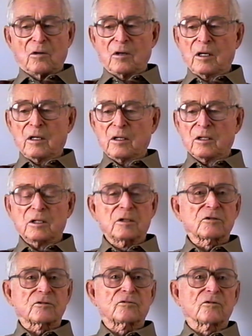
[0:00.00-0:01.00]
Didn't sell it at
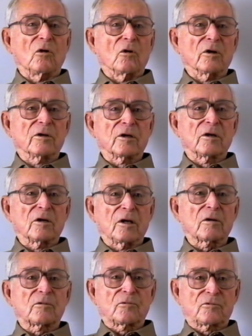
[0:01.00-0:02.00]
all? Sold
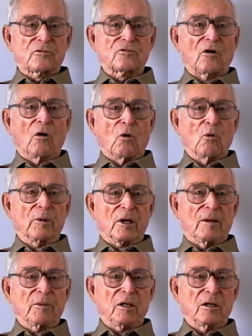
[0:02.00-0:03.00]
it sold, but
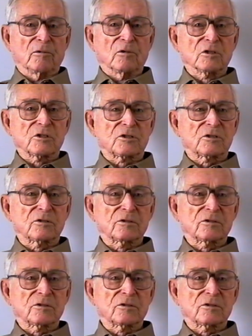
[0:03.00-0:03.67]
I mean, it was...